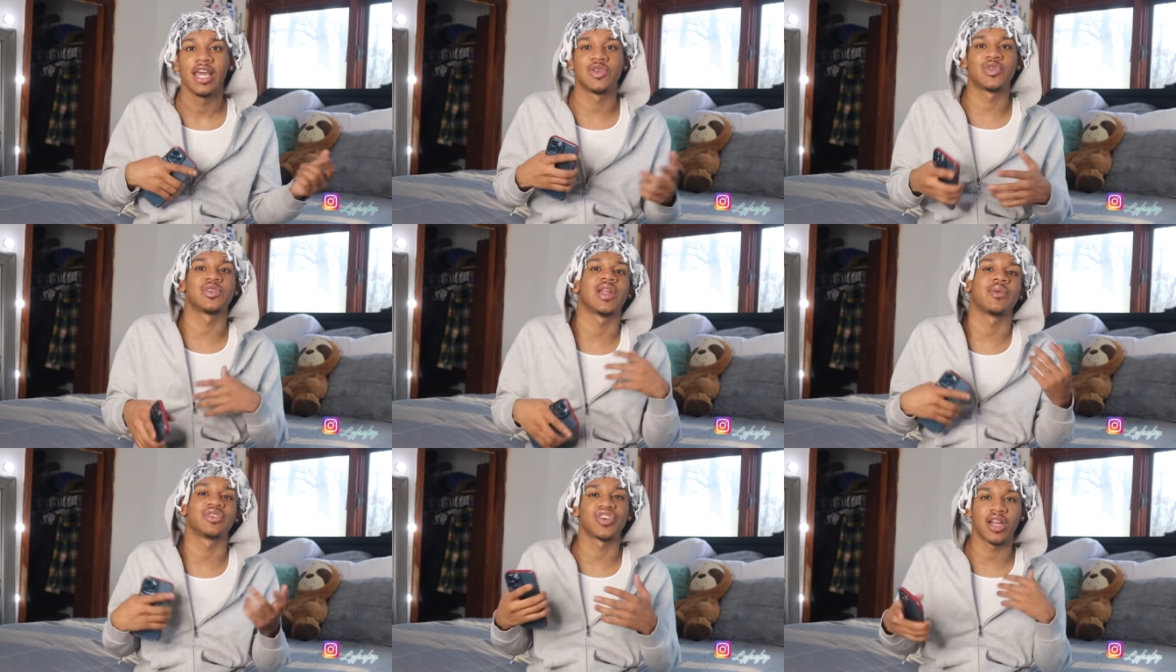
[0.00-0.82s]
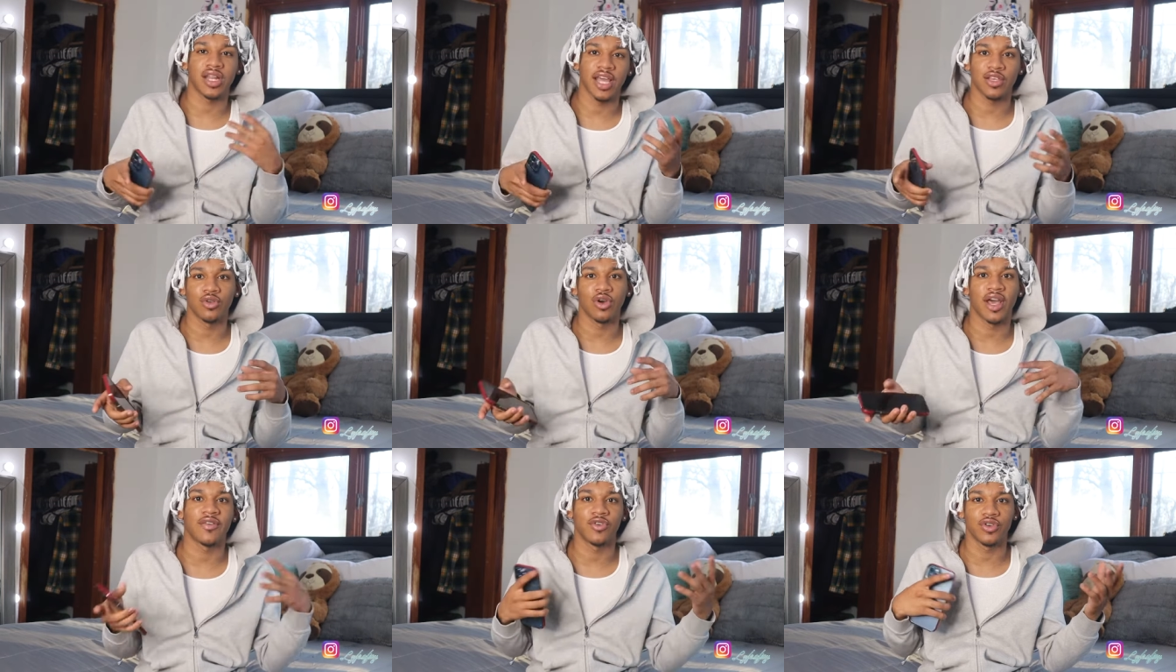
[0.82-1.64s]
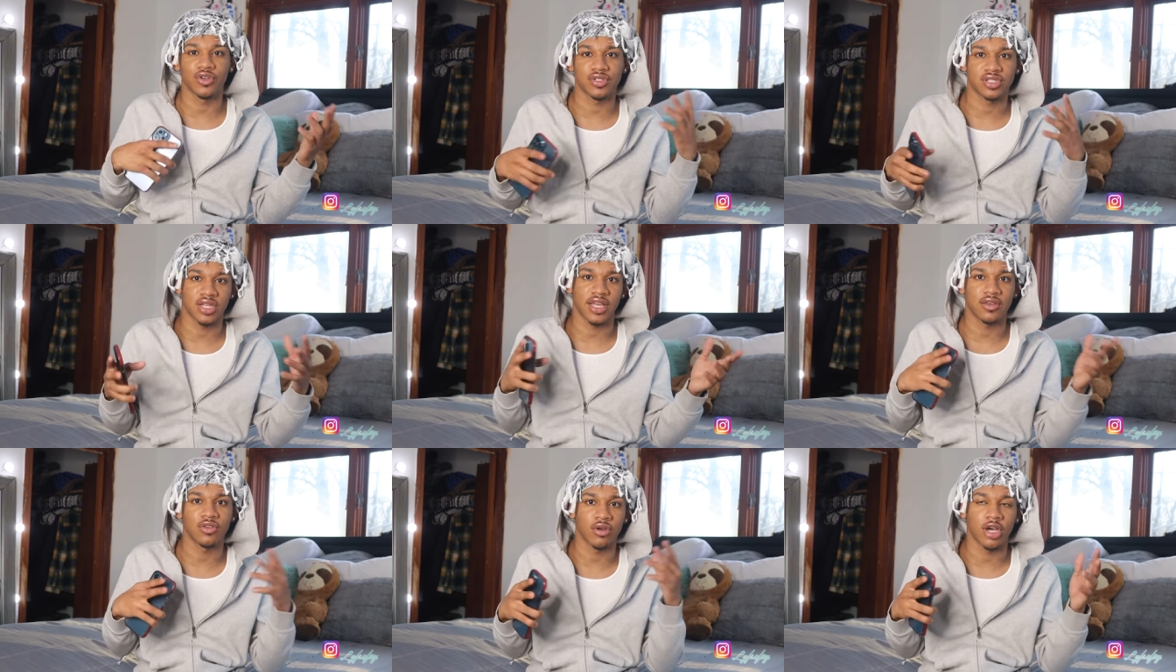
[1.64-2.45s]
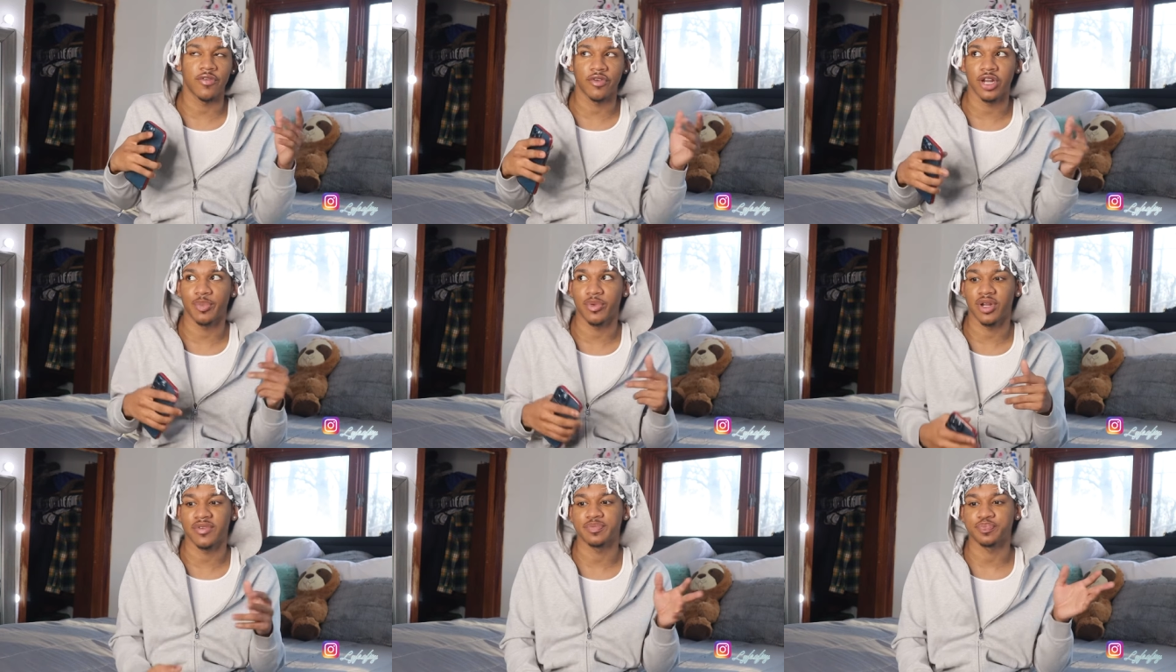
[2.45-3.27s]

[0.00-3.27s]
This is when I was trying to like, you know, have girls to like, you know, cover it up, whatever.